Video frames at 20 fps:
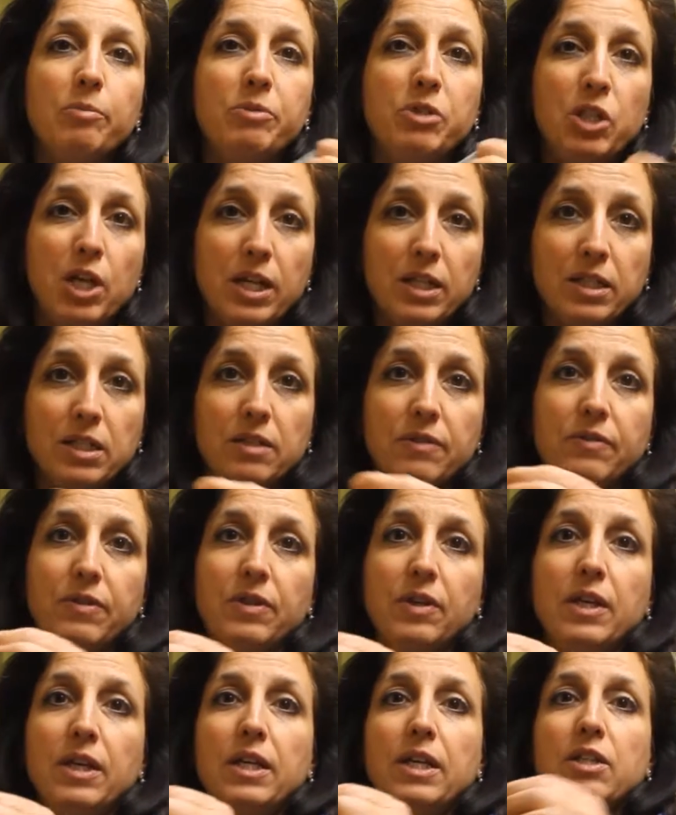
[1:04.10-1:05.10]

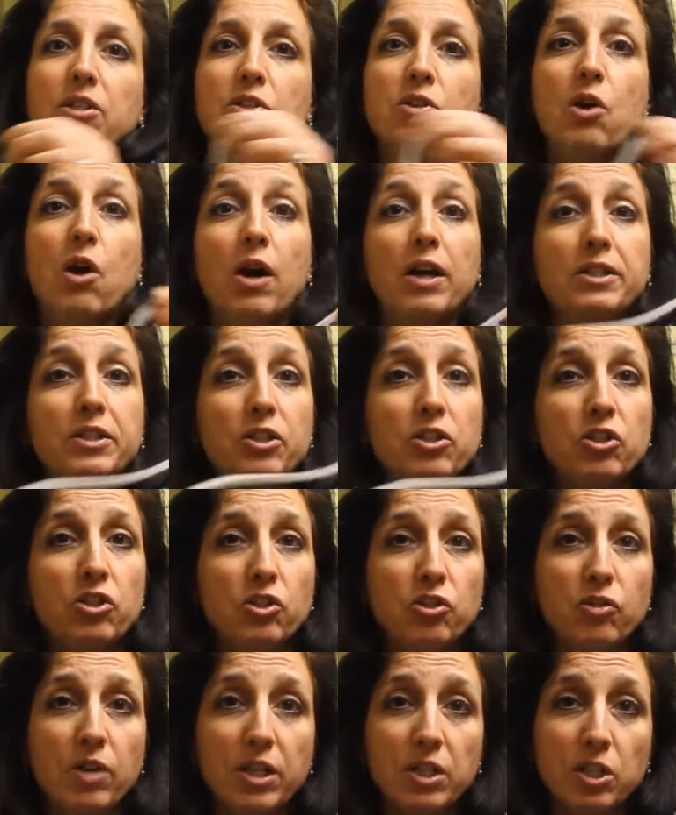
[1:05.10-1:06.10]
objective is not to
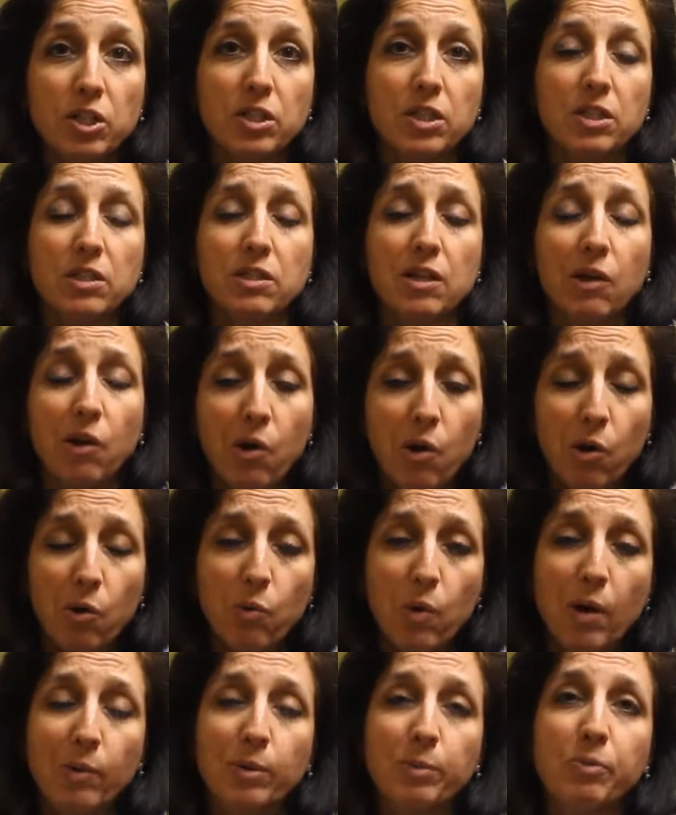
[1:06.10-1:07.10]
stretch this at all
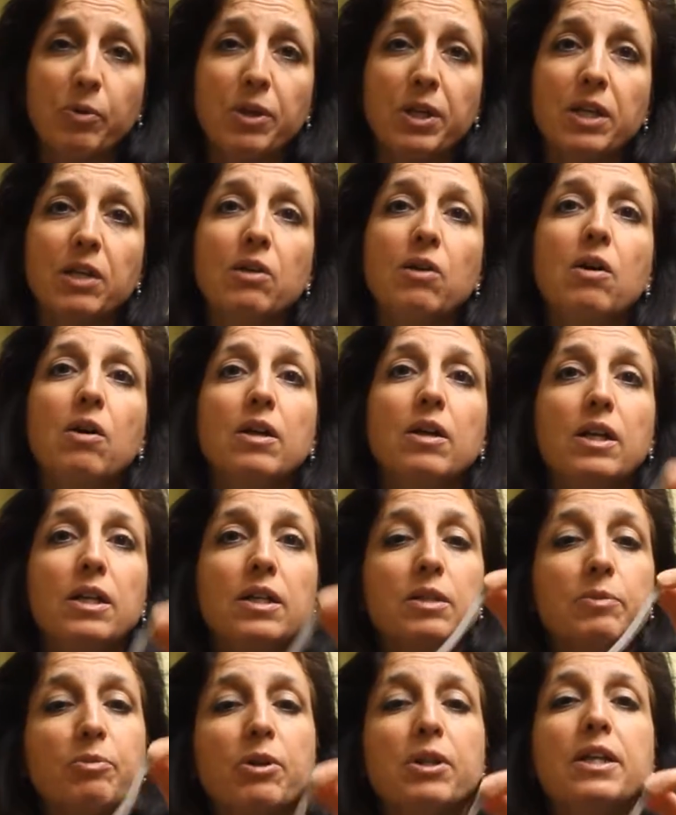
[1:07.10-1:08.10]
while we're putting it on
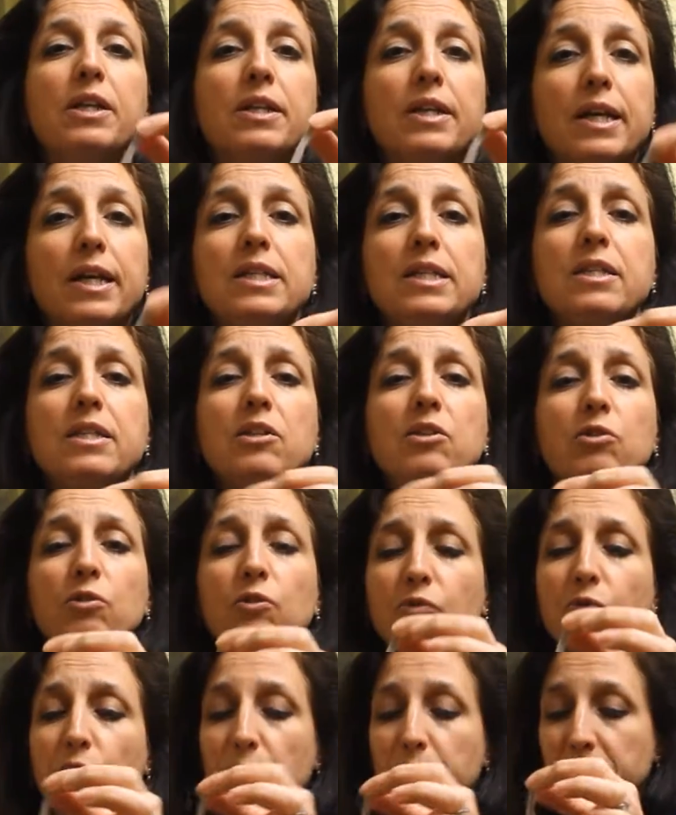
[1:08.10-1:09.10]
and to put it nice and
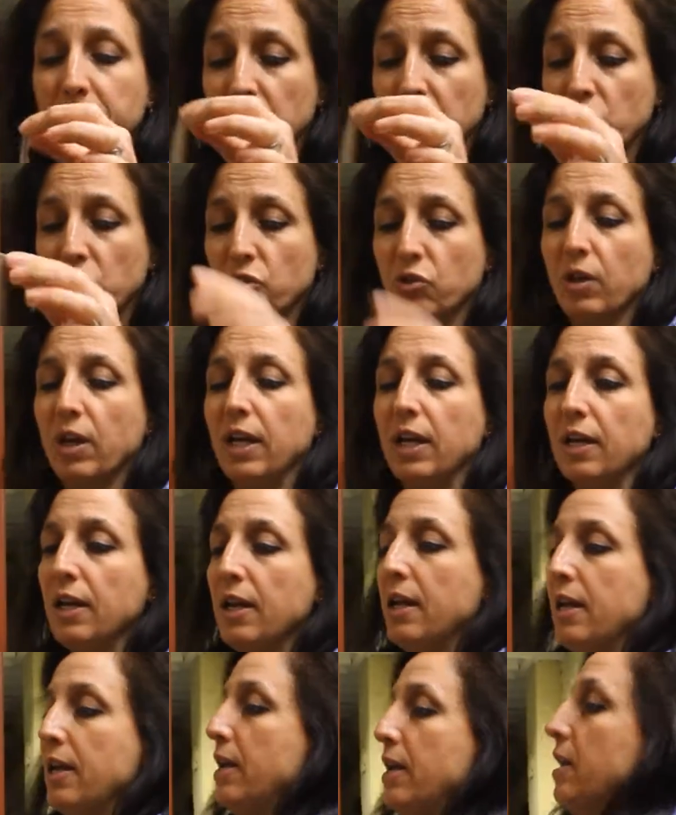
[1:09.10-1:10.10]
uniform and straight
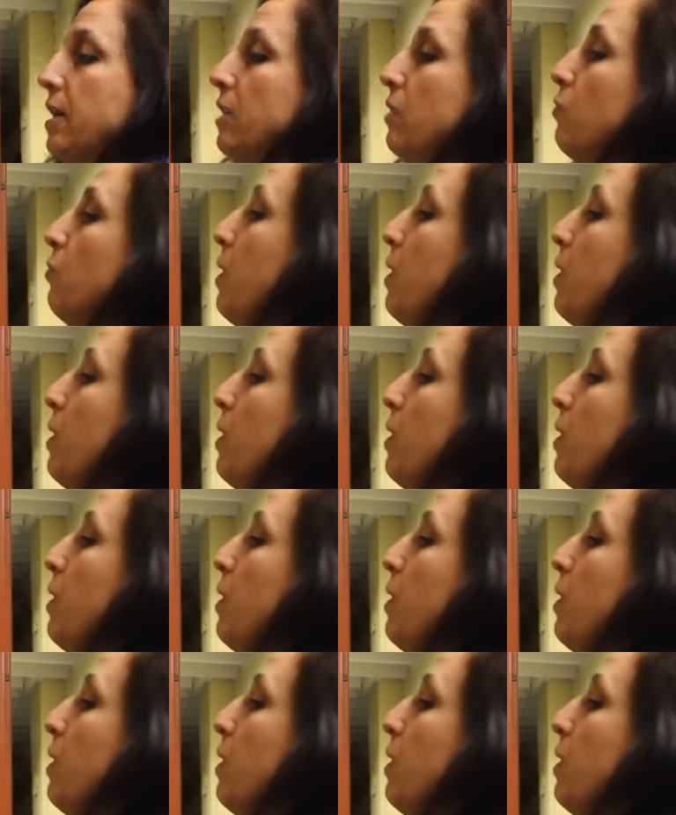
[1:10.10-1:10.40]
and to